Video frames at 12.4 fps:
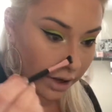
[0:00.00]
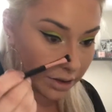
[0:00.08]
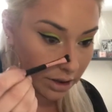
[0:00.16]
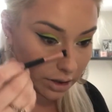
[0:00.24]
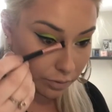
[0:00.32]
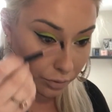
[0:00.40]

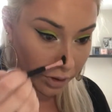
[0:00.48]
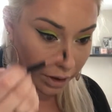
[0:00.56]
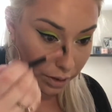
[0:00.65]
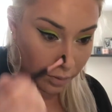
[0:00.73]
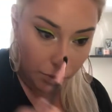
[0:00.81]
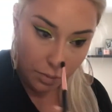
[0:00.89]
else is
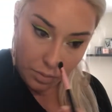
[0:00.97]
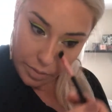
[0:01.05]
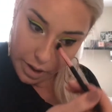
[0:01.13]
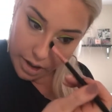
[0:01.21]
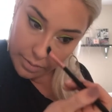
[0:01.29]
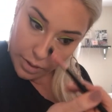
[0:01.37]
really
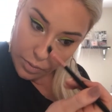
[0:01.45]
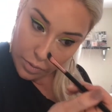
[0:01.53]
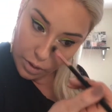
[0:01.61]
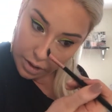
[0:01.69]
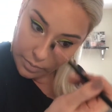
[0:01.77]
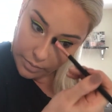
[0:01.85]
gonna be
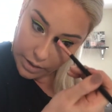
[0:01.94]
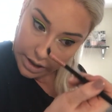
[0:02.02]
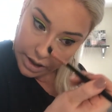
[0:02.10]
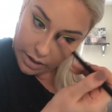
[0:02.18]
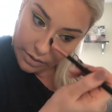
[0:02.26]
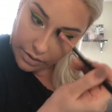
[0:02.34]
warm
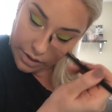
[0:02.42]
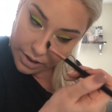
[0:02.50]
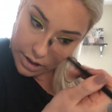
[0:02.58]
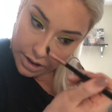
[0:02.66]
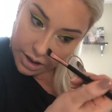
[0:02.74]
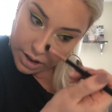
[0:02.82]
for
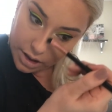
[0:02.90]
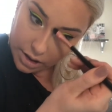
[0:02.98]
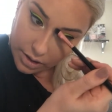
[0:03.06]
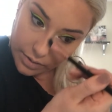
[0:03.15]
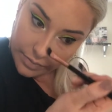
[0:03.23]
this look.